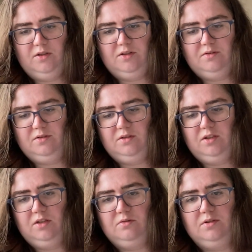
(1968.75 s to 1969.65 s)
stick the
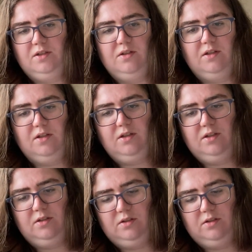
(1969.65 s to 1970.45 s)
needles in there.